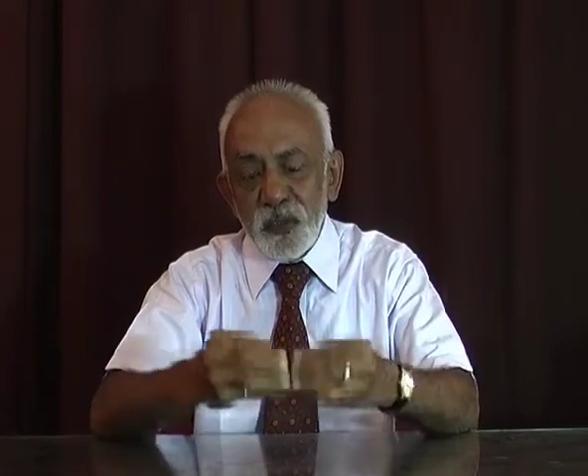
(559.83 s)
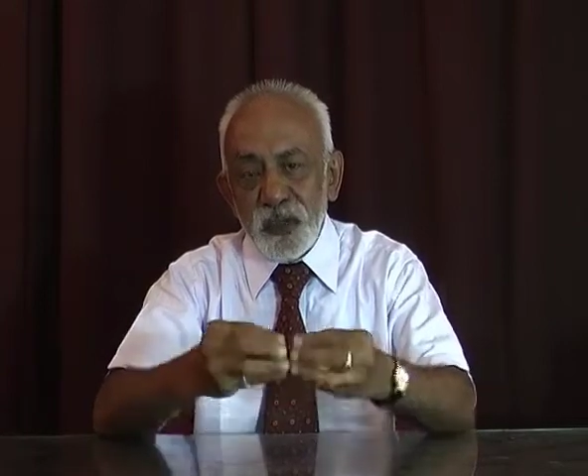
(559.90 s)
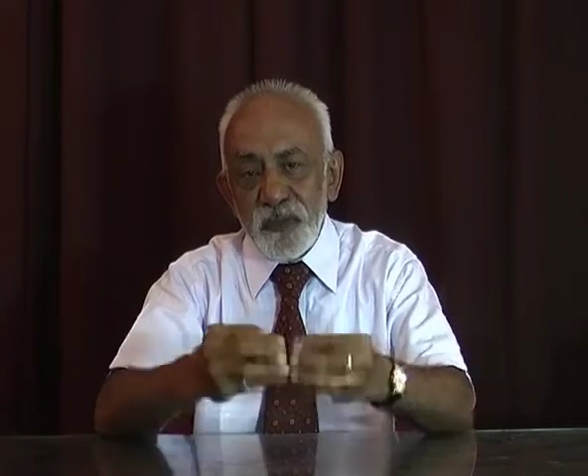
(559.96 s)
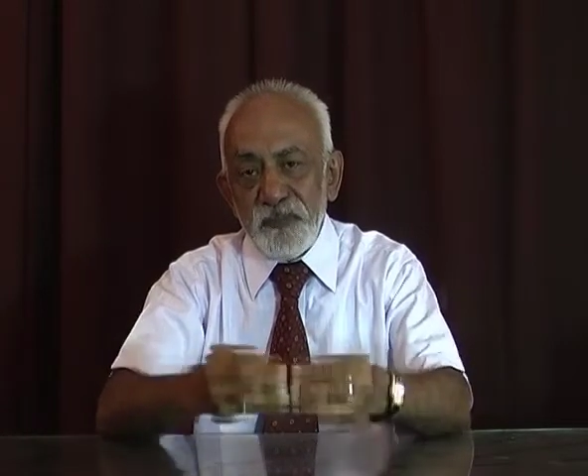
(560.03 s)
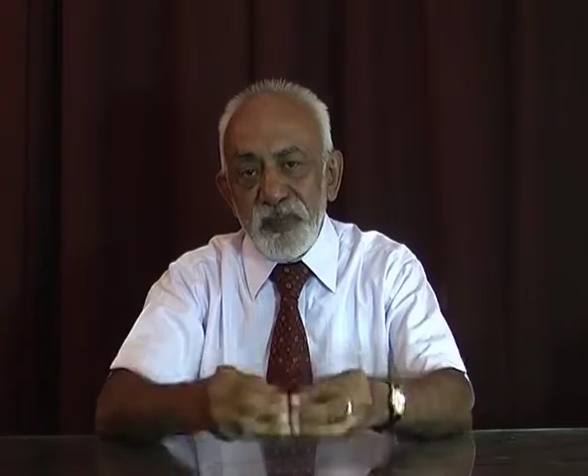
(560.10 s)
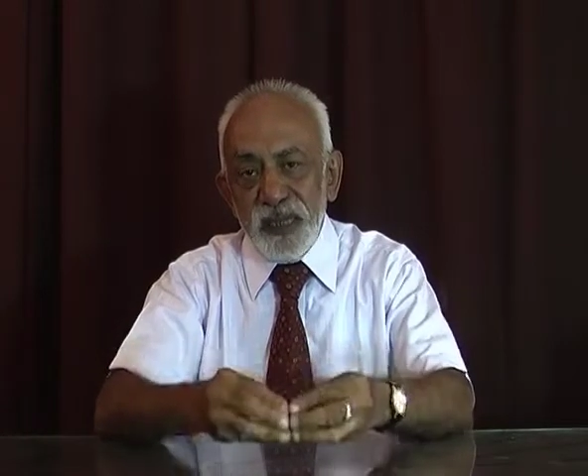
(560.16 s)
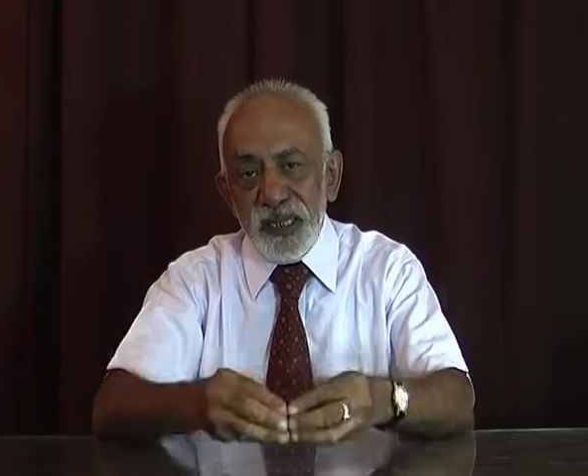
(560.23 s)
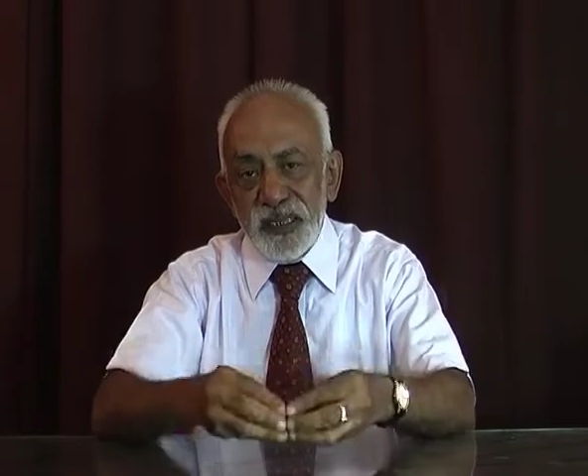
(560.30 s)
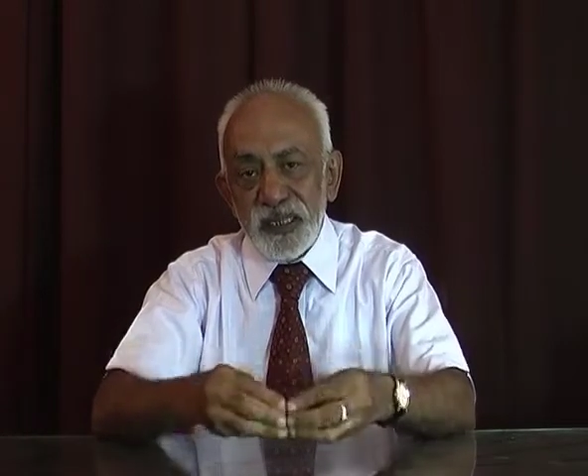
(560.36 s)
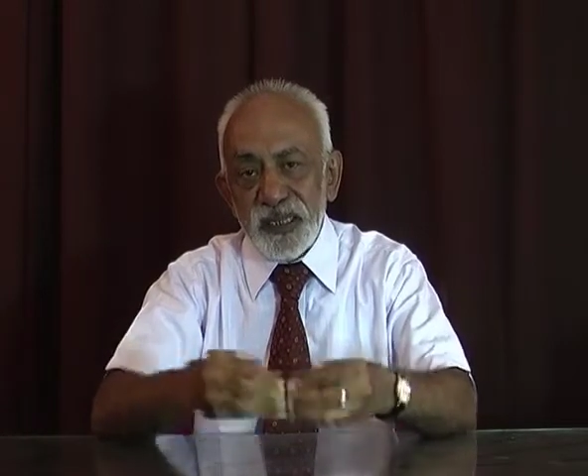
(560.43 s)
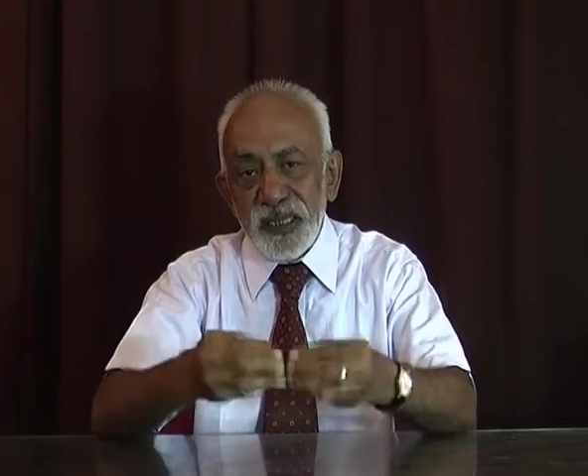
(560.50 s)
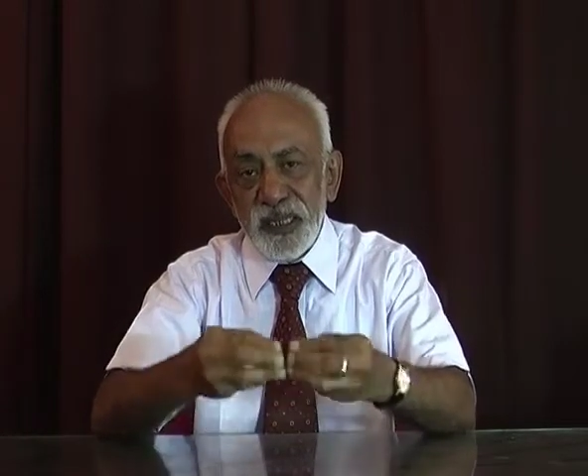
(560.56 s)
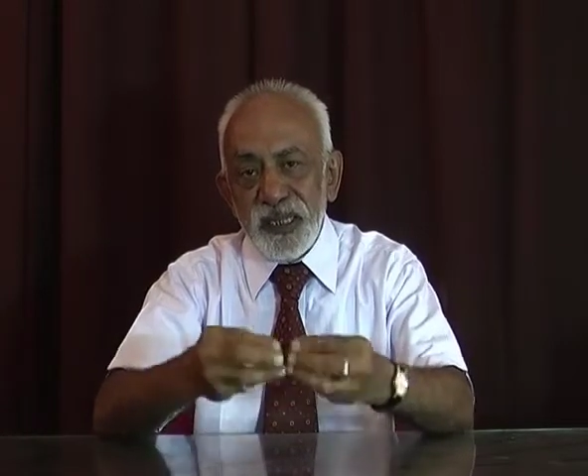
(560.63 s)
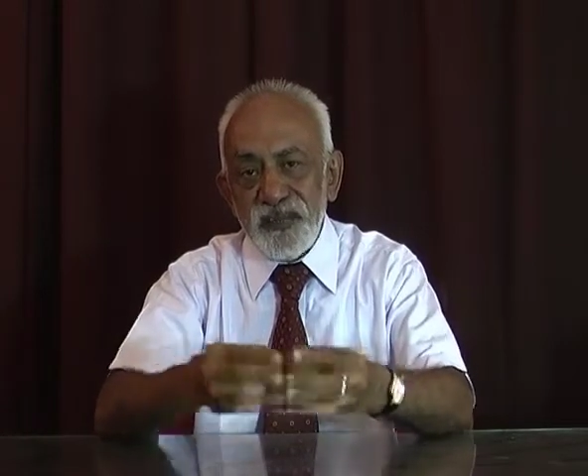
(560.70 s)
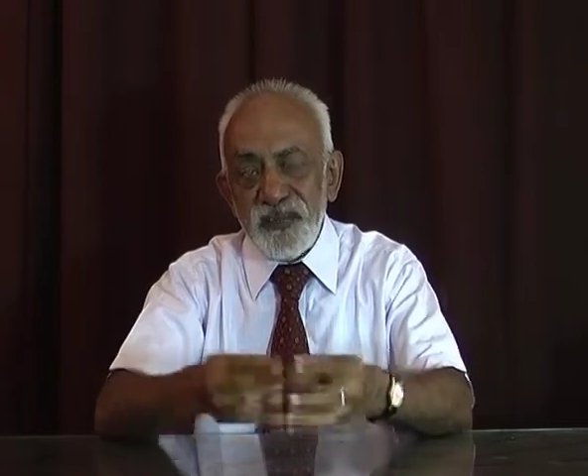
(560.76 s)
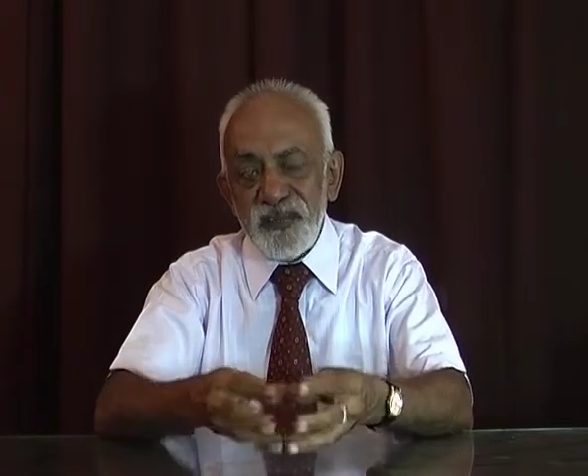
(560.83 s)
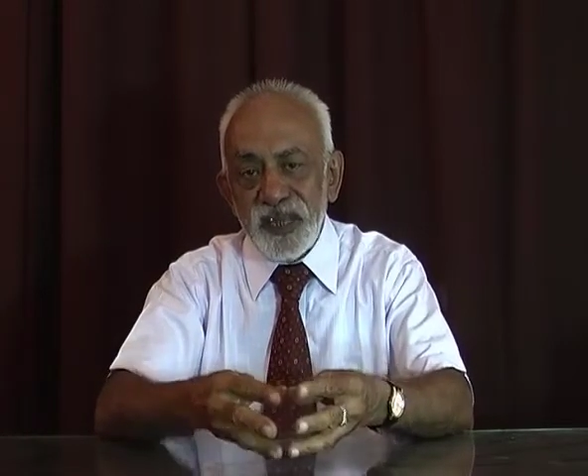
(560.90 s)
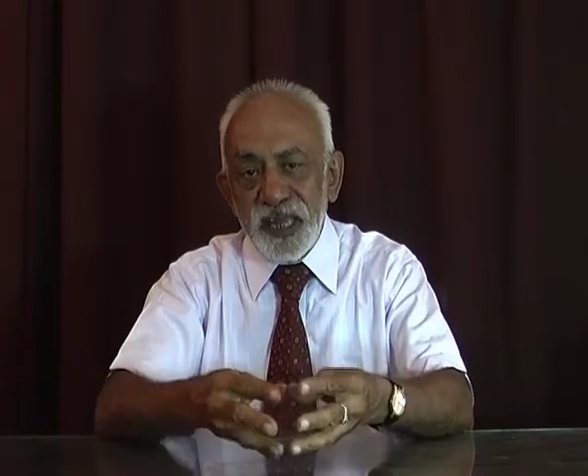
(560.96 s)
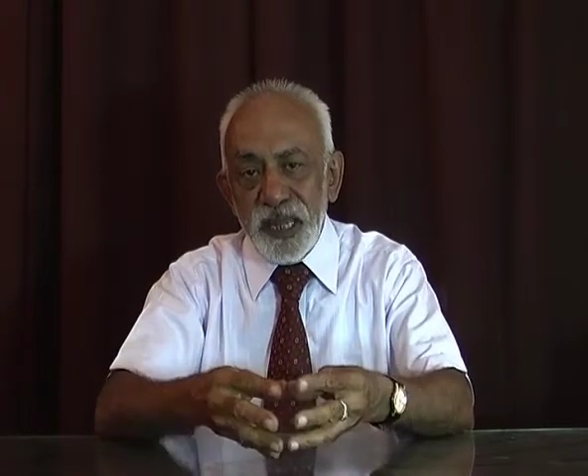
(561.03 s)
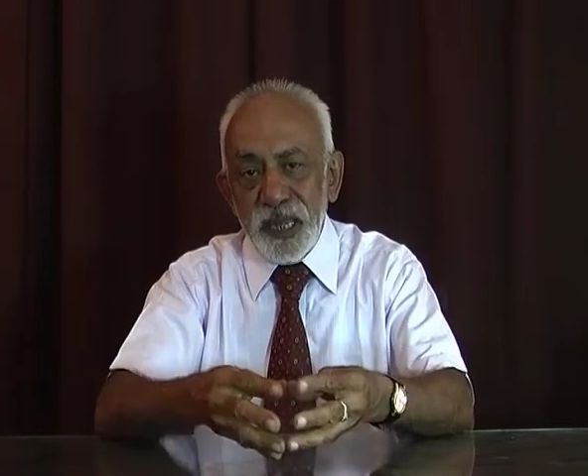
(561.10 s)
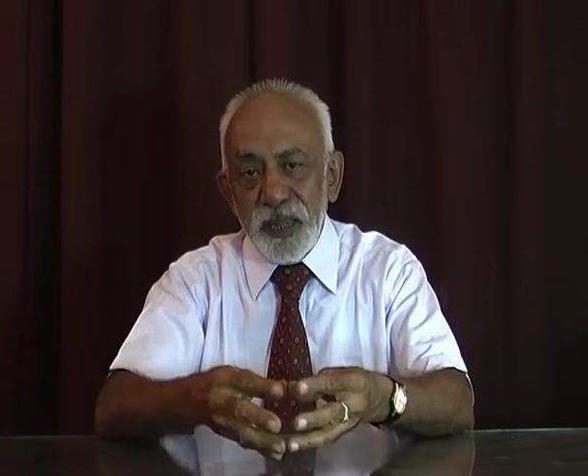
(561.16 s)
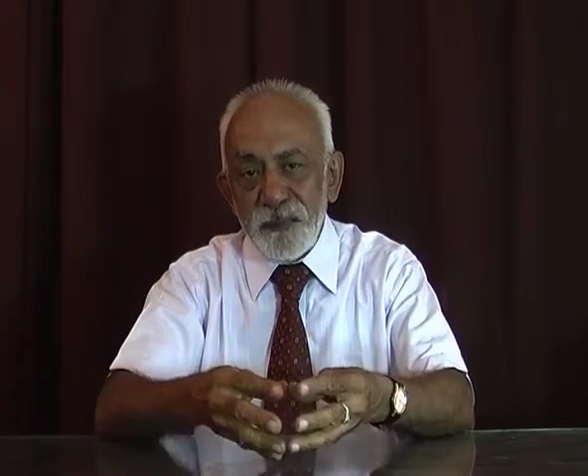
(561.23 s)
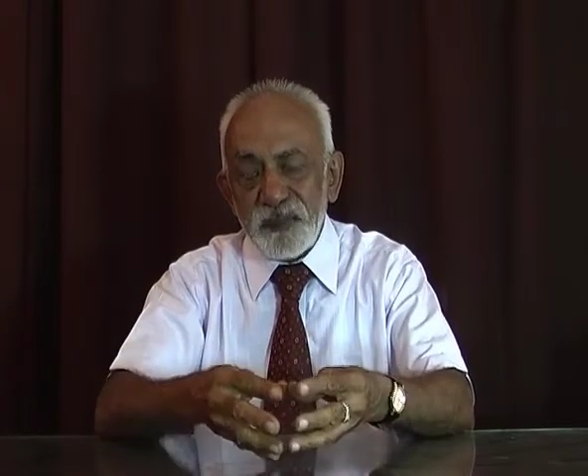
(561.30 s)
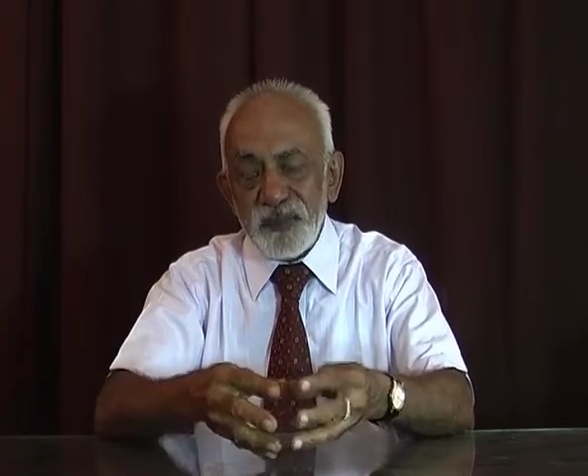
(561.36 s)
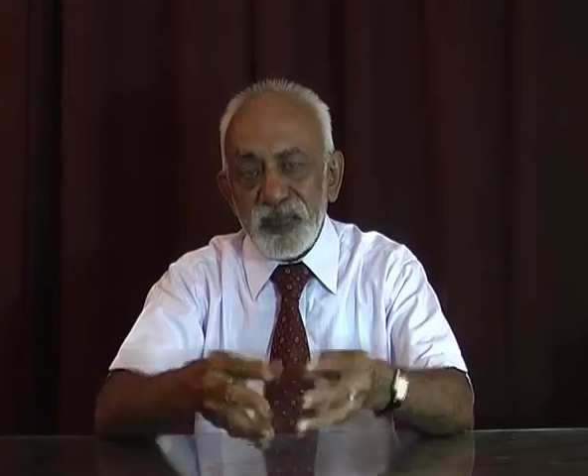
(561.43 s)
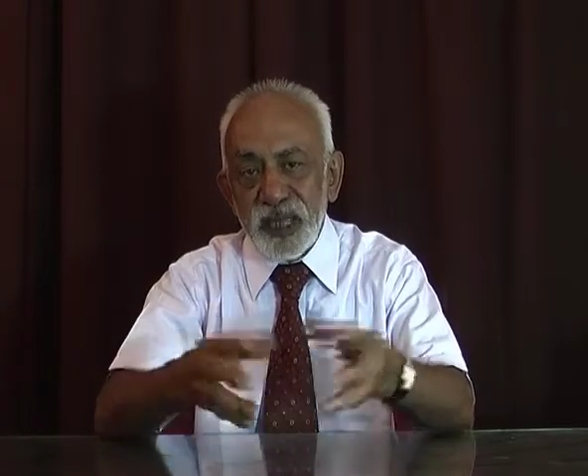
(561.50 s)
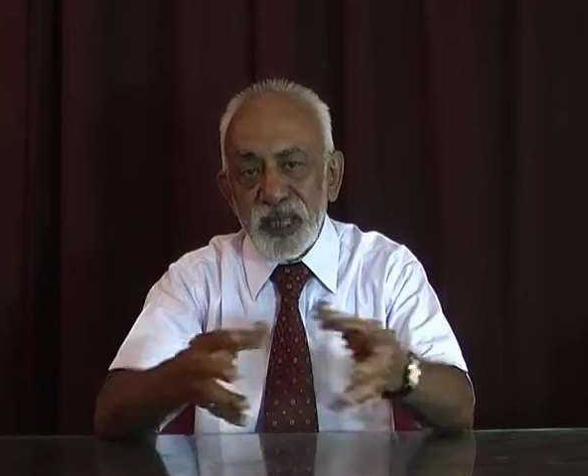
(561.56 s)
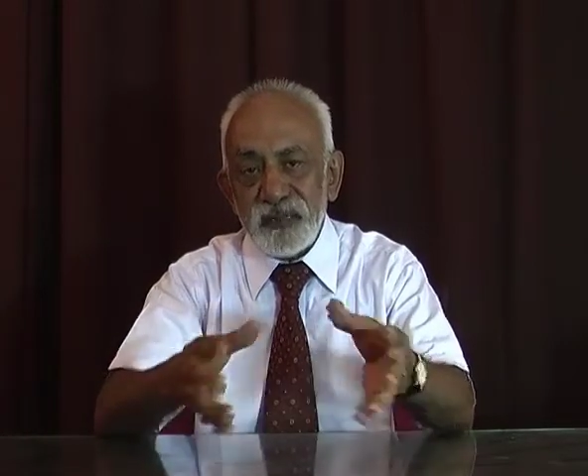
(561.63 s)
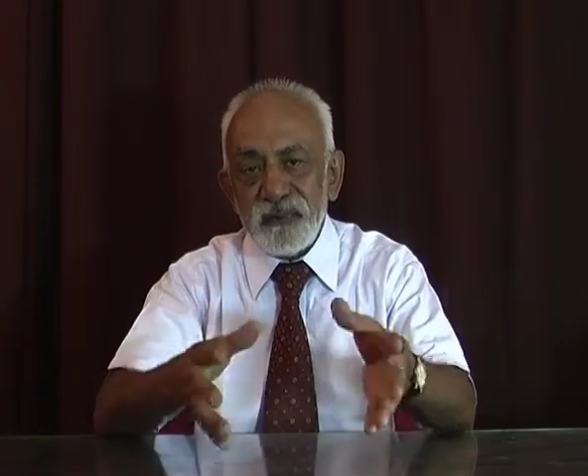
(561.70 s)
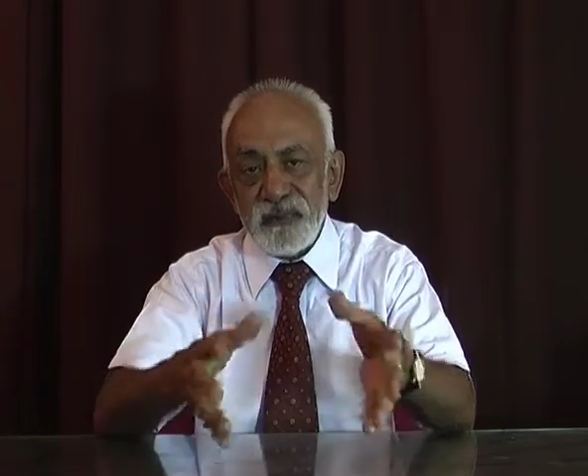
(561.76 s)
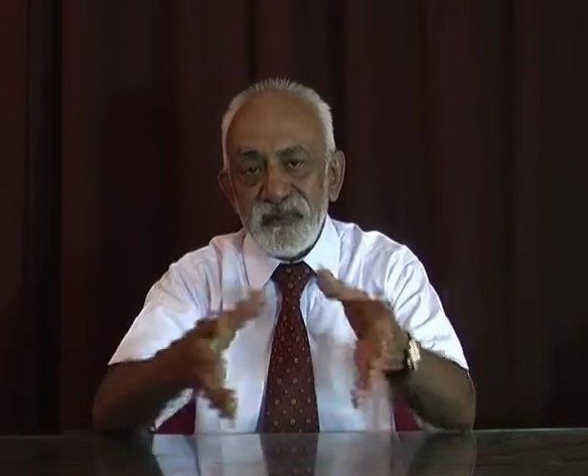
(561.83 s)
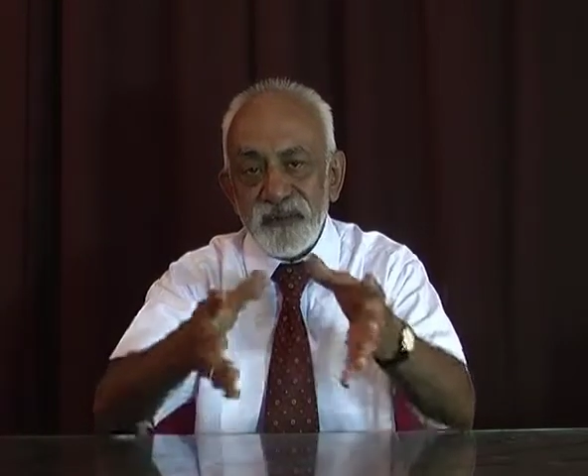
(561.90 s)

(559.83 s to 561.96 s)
repeatedly say that